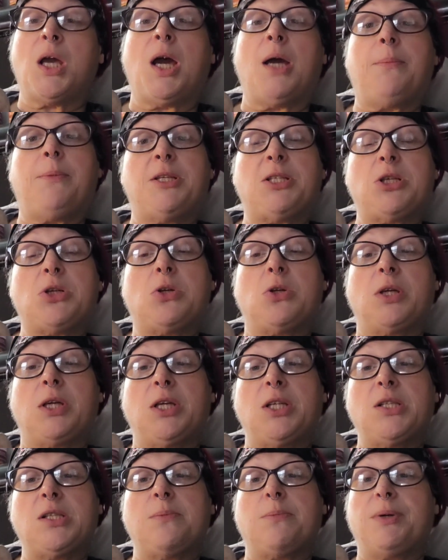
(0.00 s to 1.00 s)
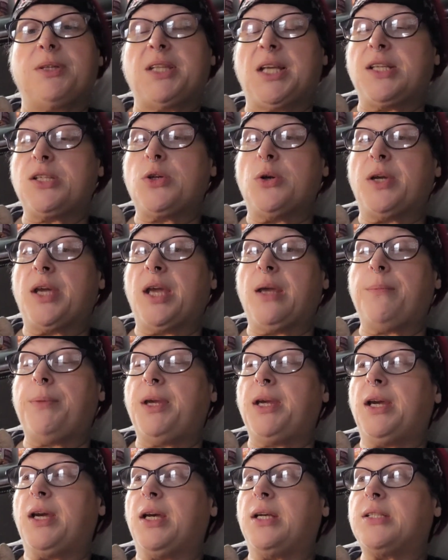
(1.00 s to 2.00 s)
I miss cookies, but that's okay
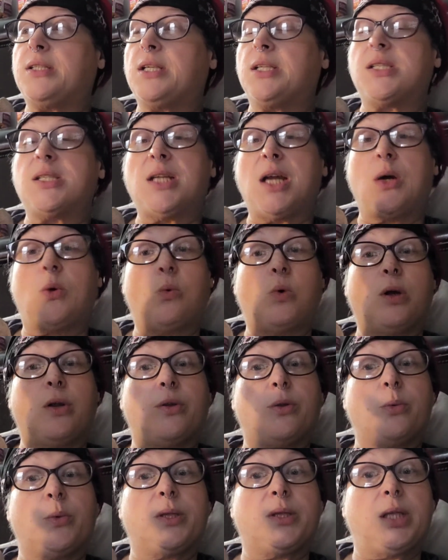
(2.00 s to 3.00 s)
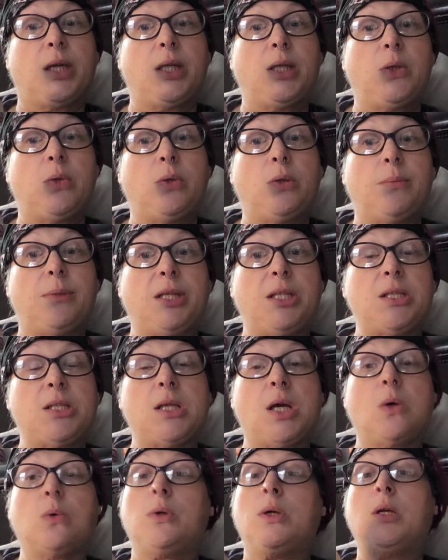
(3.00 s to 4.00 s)
because it's not worth what they do to me.
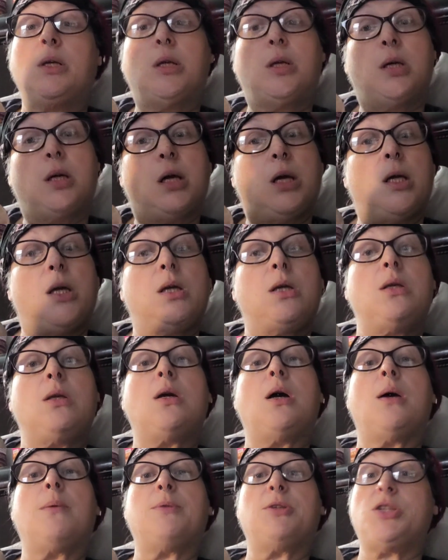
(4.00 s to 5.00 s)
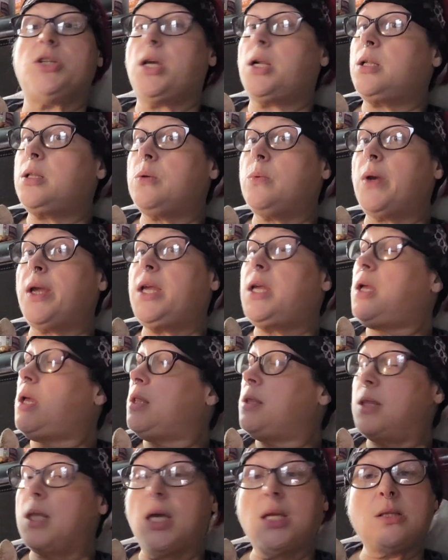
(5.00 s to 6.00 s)
So I'm shedding the weight
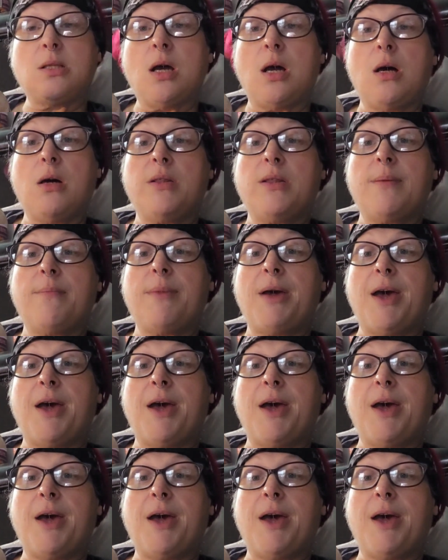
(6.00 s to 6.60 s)
and that's all that